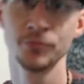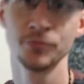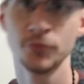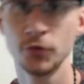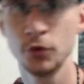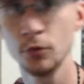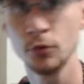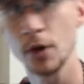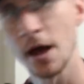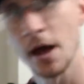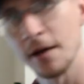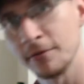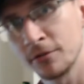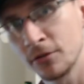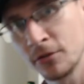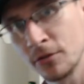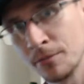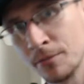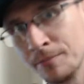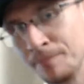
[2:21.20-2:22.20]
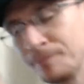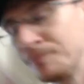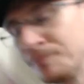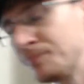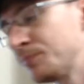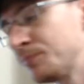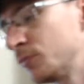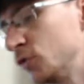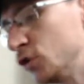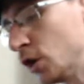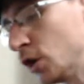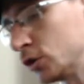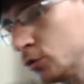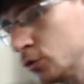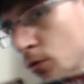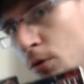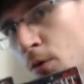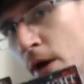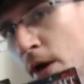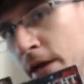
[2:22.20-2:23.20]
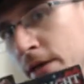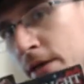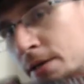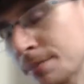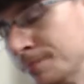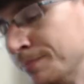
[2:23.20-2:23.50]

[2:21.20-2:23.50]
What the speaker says: two F's, Joshua Waight.